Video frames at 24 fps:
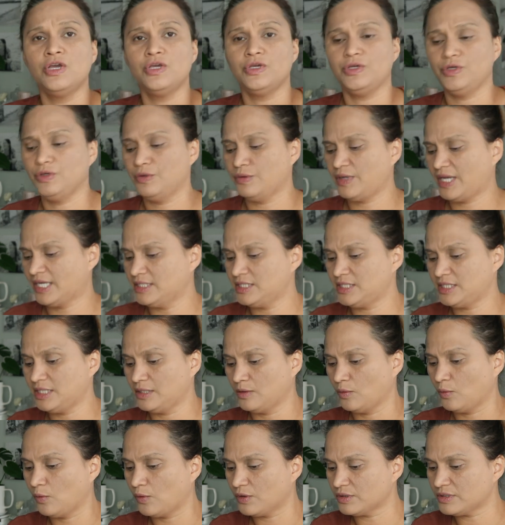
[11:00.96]
you can
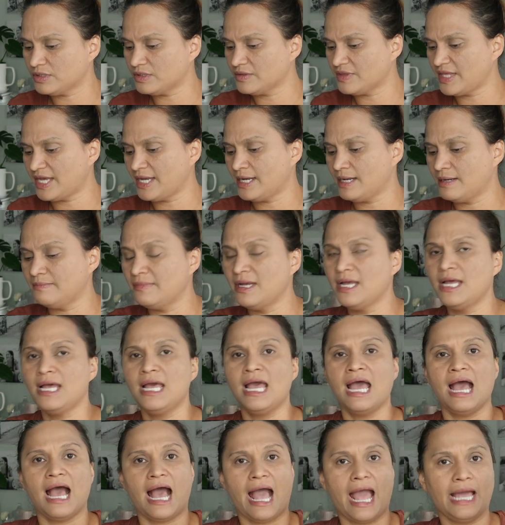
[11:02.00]
still order them.
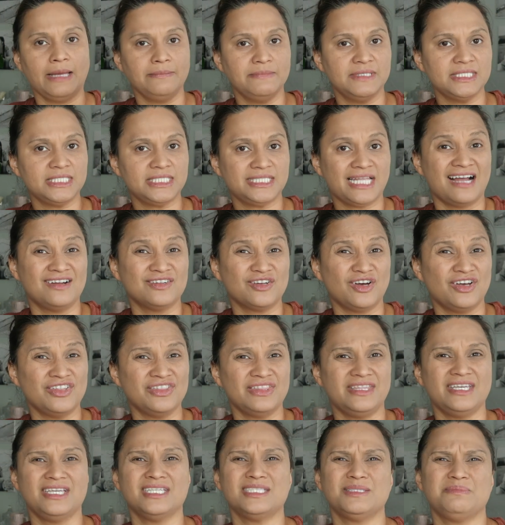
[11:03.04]
I missed out
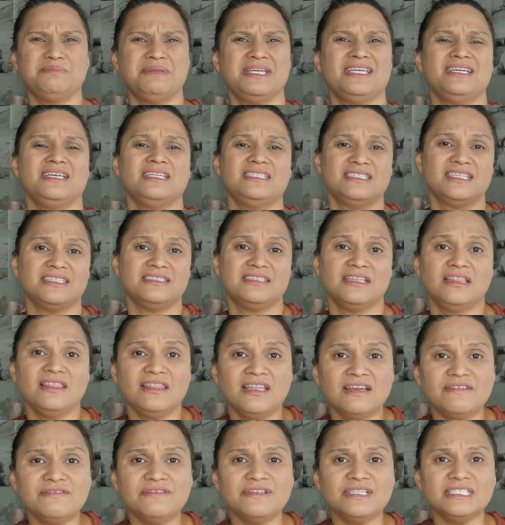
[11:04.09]
on this because the
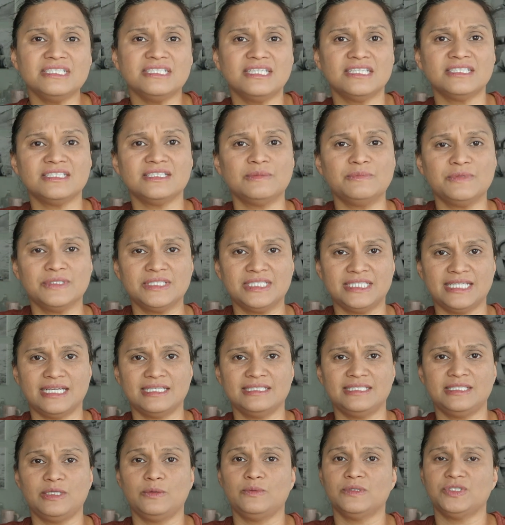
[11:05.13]
delivery system with
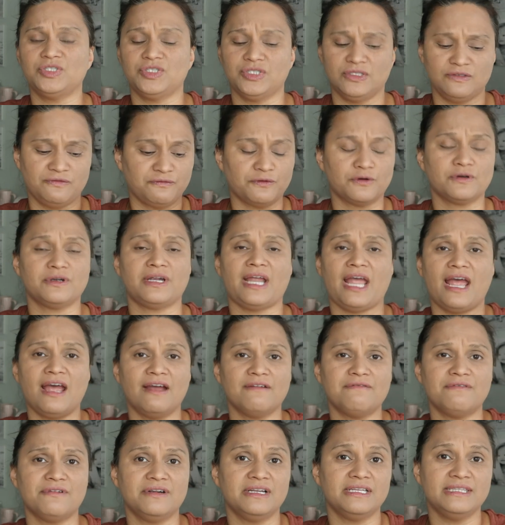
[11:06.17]
Scentsy was just
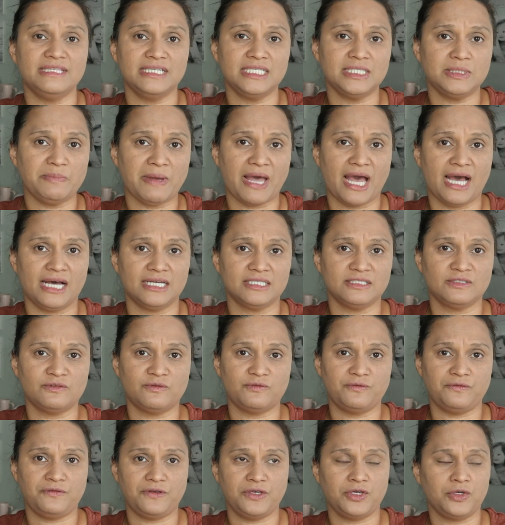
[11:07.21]
forever. In these past
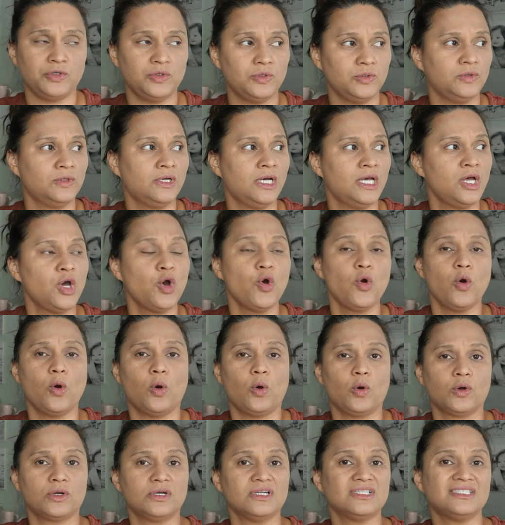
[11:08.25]
few
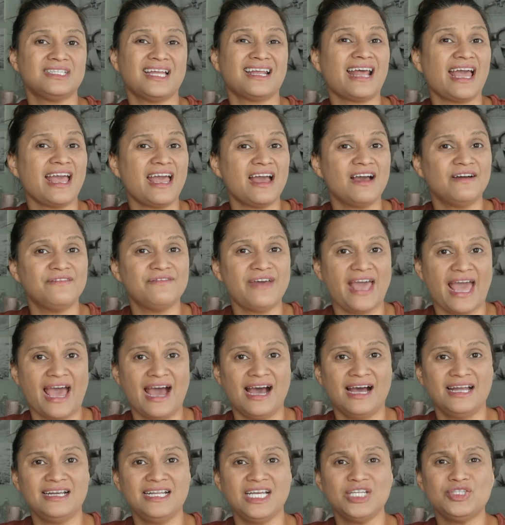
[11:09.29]
orders that I have
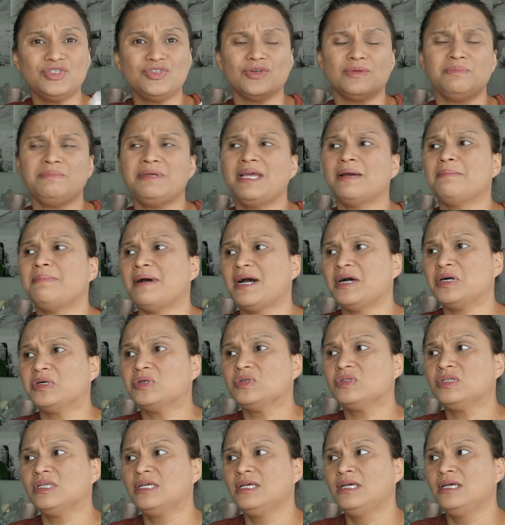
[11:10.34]
had, it took me
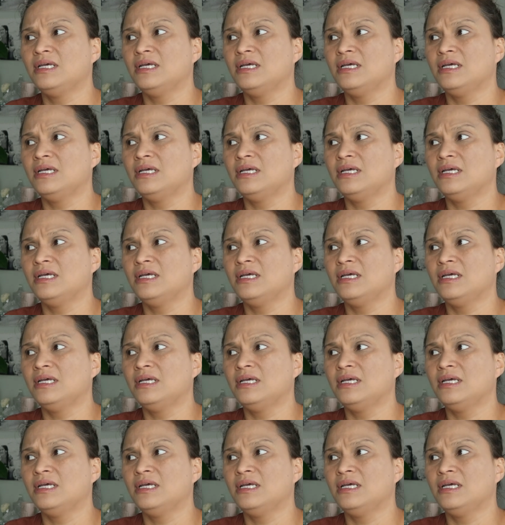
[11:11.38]
about,